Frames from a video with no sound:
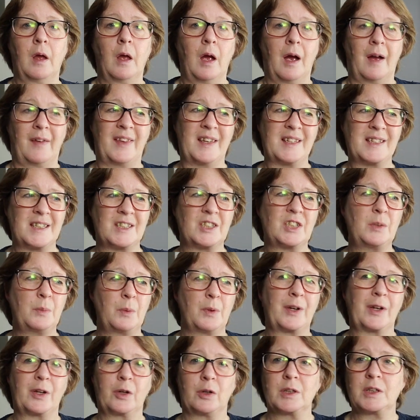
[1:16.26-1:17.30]
And that's actually where
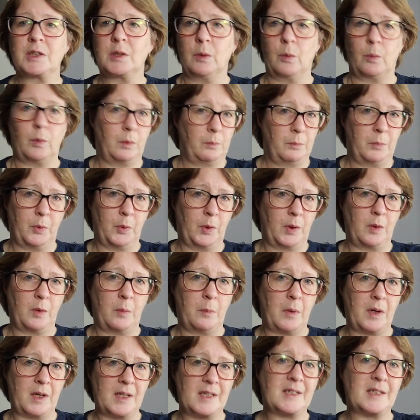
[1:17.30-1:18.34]
I got to at one point. And
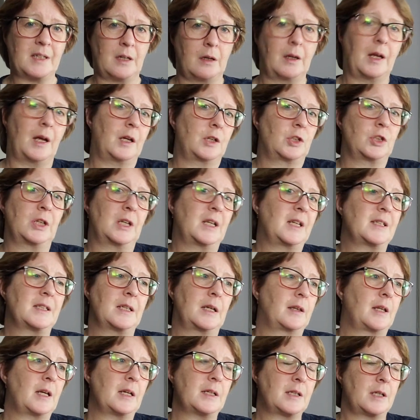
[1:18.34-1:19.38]
my son actually said,
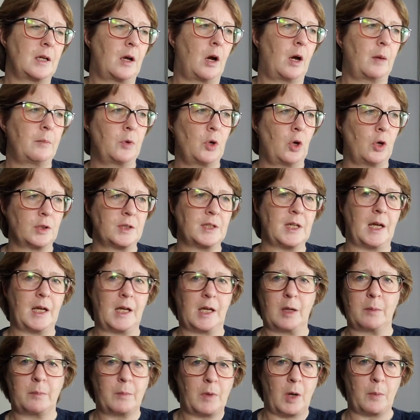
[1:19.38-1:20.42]
that's it, I'm not
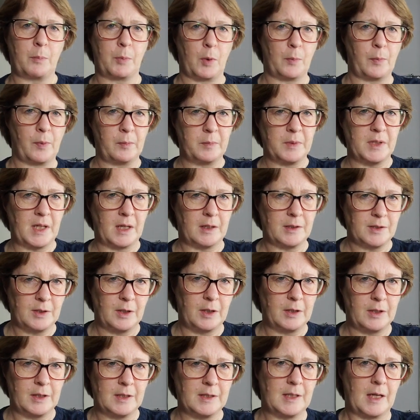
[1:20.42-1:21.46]
taking my problems
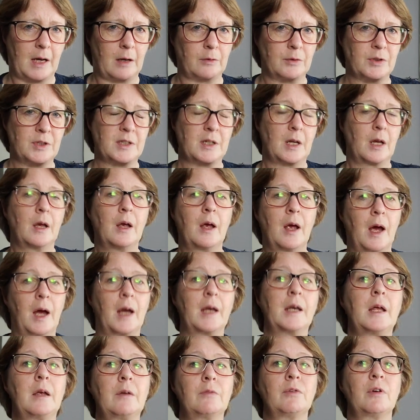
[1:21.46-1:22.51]
outside this house. And
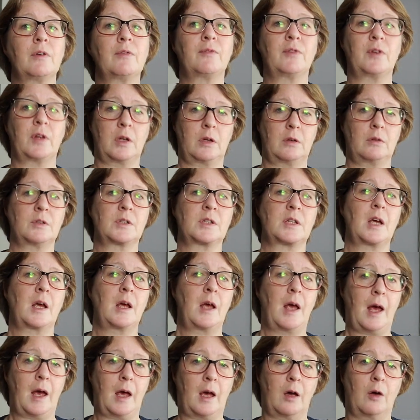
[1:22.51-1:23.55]
he refused
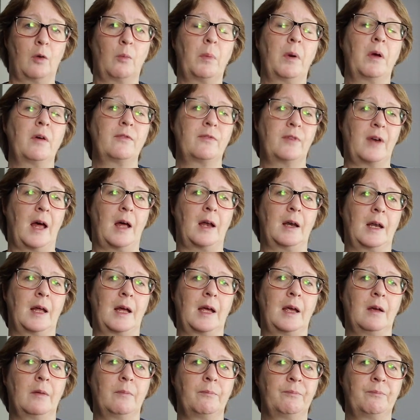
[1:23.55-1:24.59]
help flatly.